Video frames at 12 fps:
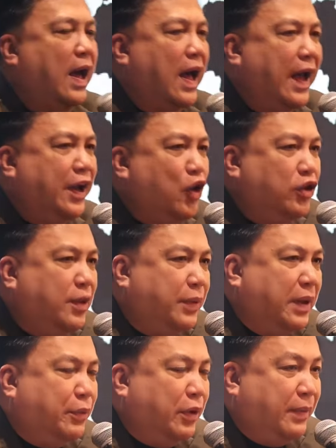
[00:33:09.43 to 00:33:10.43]
I know the
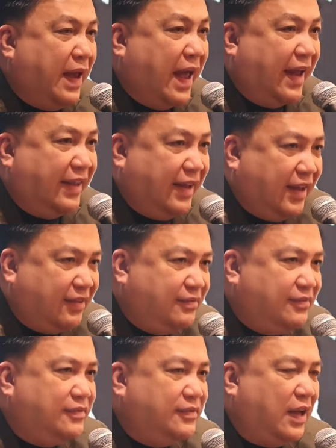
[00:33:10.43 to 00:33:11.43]
people behind it.
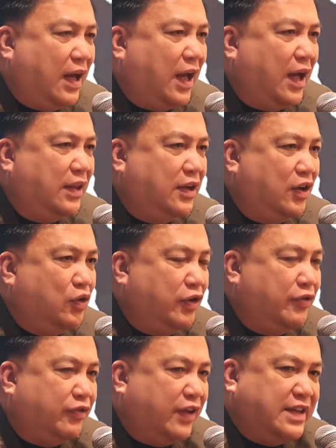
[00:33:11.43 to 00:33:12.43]
They're
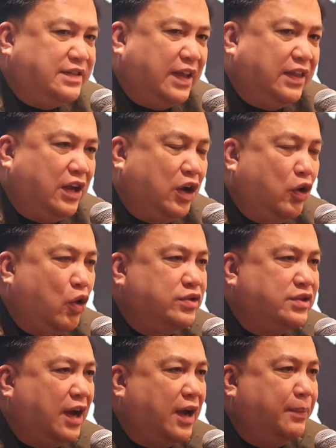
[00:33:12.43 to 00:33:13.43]
good friends, and
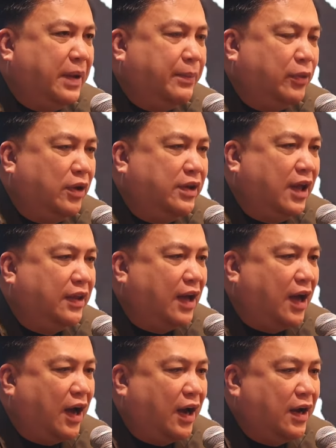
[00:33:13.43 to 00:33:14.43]
those are people that
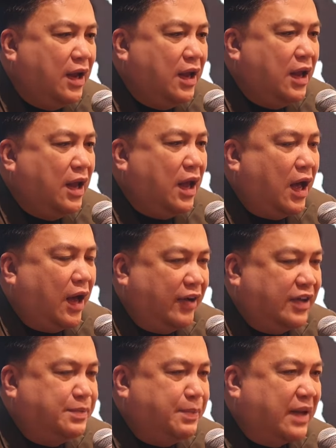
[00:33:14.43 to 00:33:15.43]
are
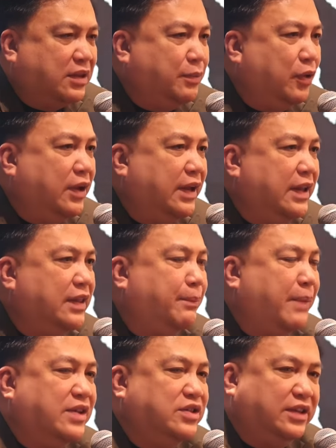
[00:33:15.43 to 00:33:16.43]
respectable in the
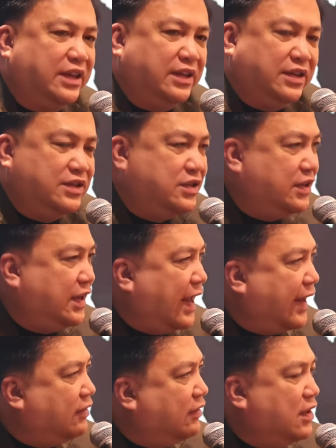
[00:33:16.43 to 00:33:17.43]
pageant industry,
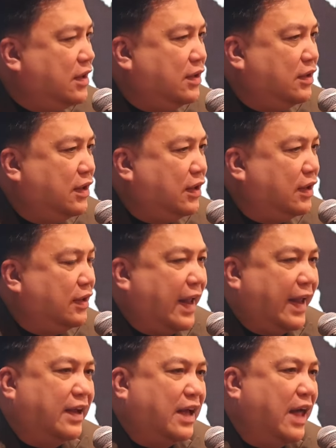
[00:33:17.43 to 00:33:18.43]

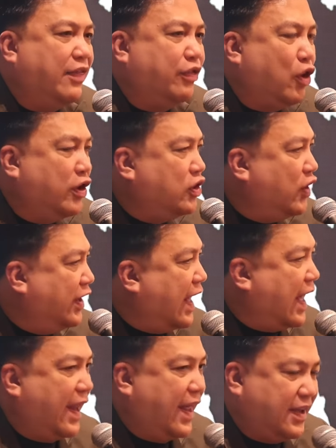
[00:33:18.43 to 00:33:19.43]
like Antonio and
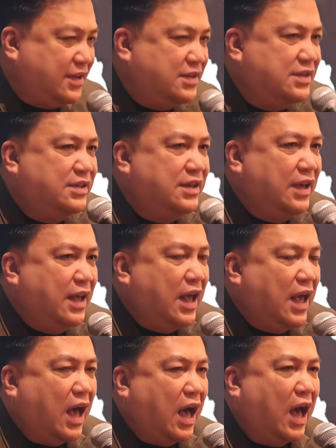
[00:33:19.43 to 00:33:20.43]
Alex.
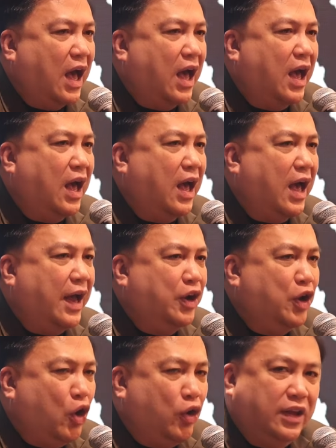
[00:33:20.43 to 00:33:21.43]
I
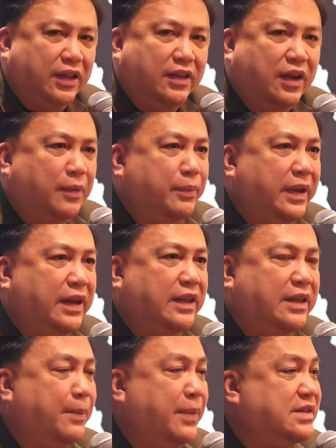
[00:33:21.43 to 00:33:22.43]
know that they've been
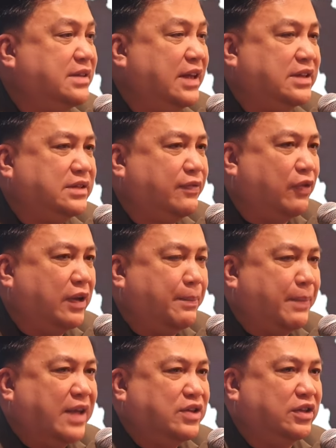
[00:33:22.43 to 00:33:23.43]
in the business, in the
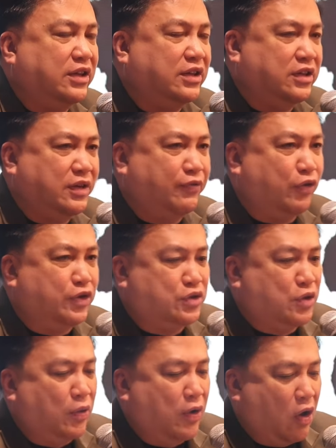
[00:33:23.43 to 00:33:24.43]
pageant industry for
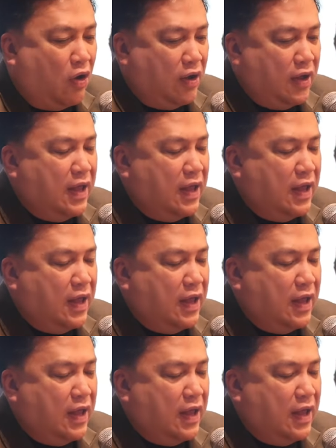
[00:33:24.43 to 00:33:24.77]
so long.